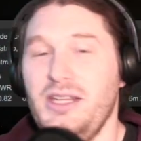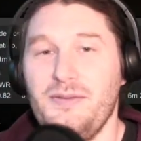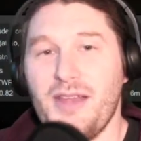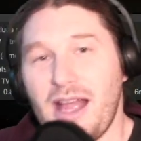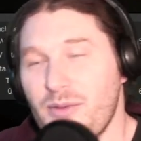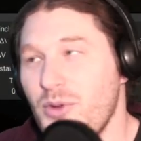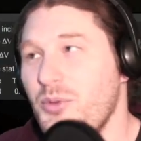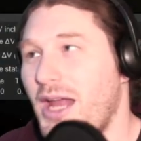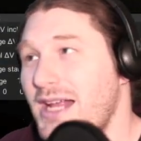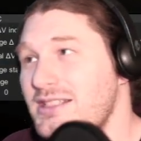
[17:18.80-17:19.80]
that we would
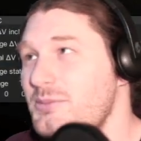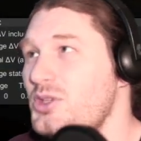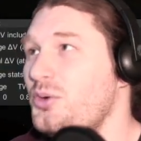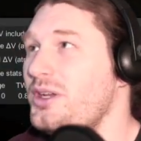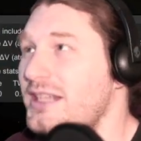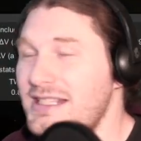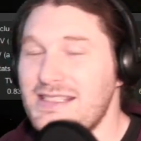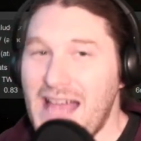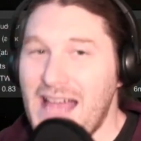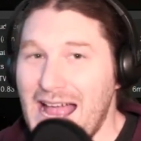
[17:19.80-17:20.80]
actually be doing
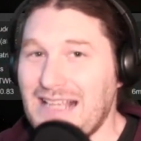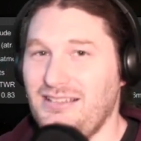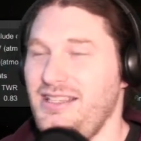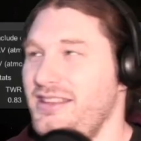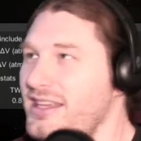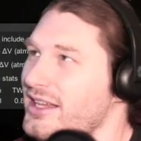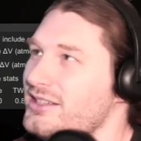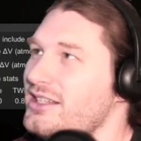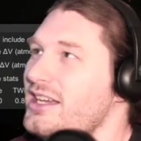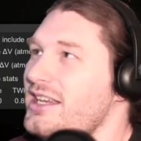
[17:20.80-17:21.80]
exactly this.
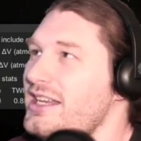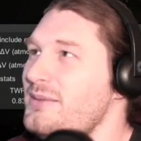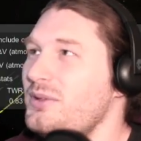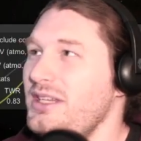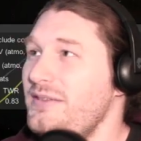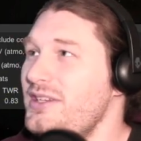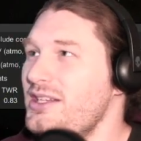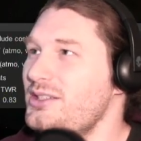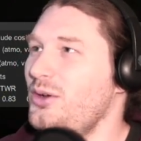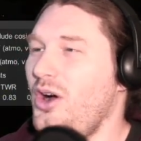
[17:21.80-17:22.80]
He believed in it
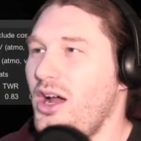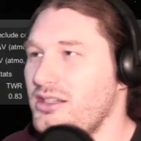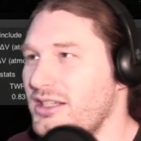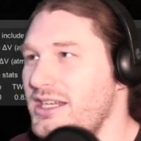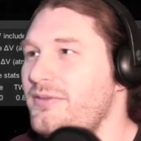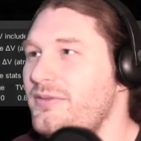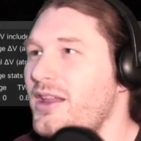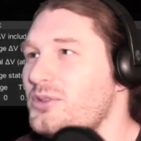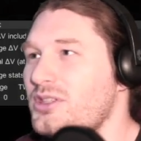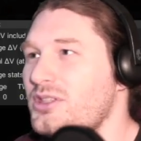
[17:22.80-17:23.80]
so heartily, he
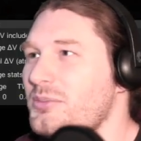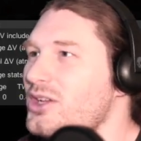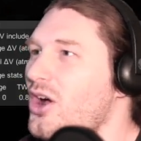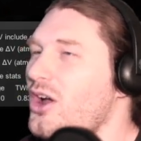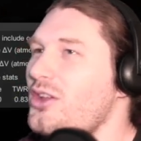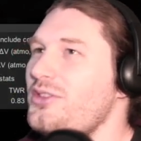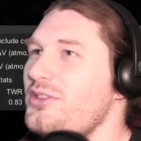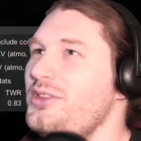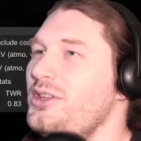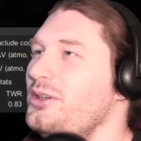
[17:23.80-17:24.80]
developed something
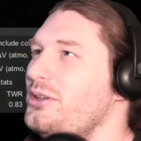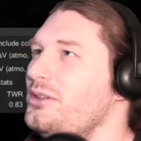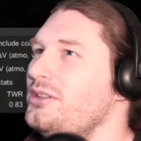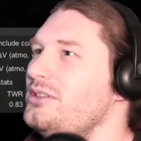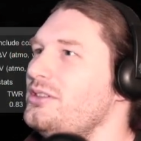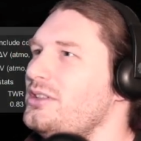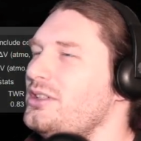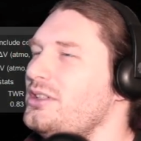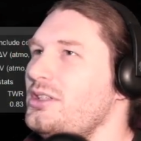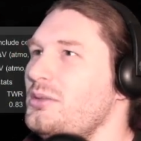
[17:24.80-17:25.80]
called the
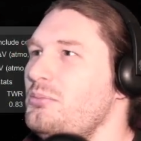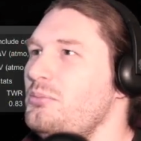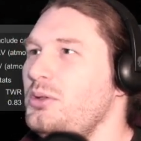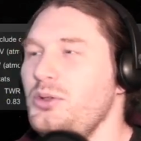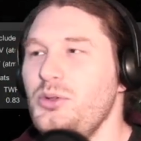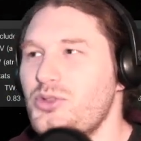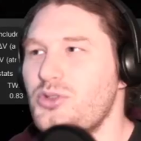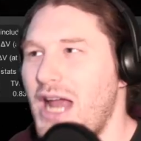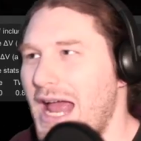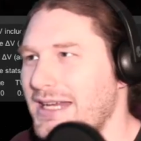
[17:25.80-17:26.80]
Blue
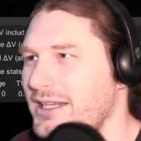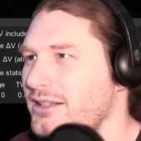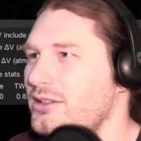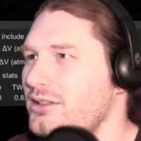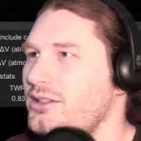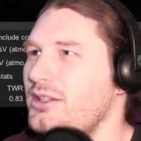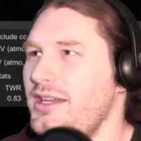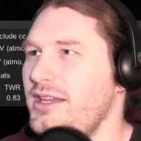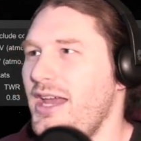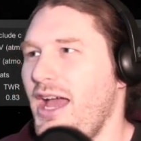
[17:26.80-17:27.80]
Dragon.
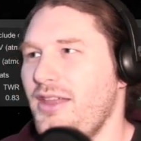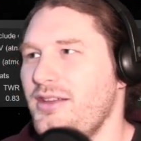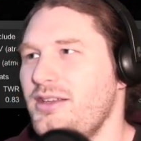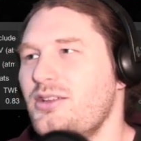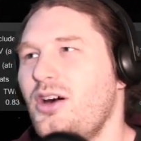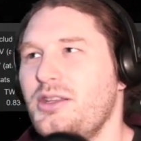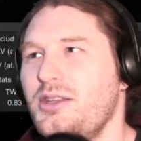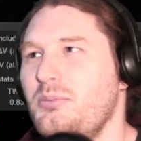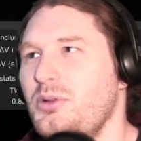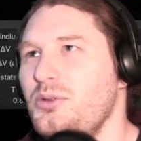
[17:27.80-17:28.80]
Yeah, I think he called it the
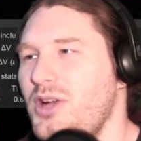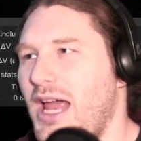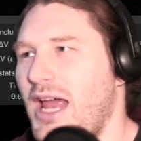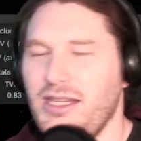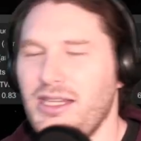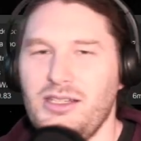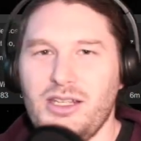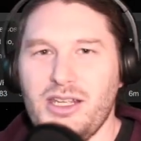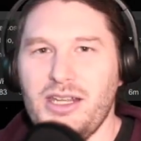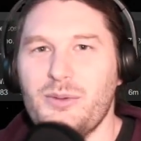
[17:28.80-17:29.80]
Blue Dragon.
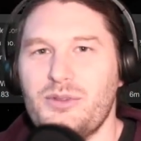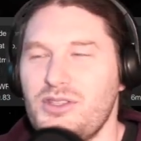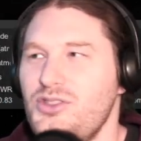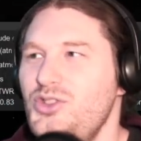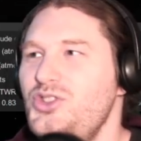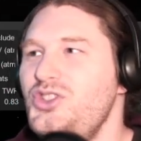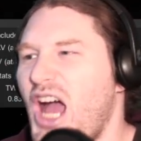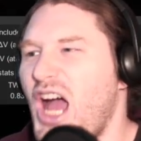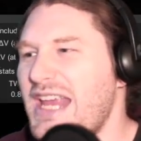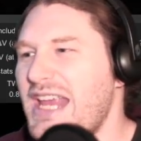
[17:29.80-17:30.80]
It was a
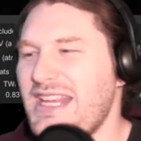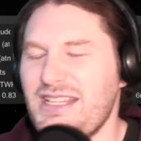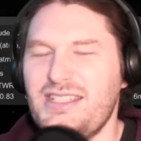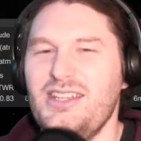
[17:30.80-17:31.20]
giant